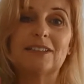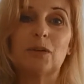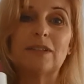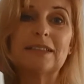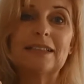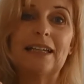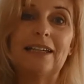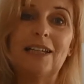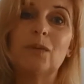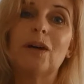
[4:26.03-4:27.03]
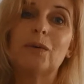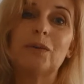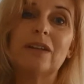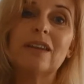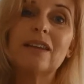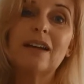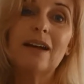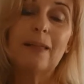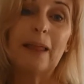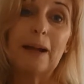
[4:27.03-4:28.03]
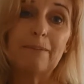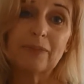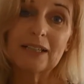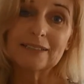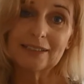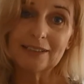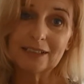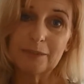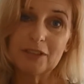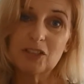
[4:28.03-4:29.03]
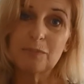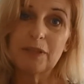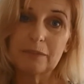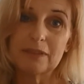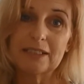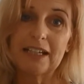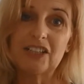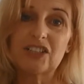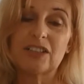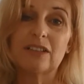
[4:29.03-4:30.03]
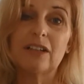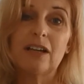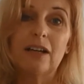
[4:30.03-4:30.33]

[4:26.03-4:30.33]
So once again, anyone with sun damage, pigmentation,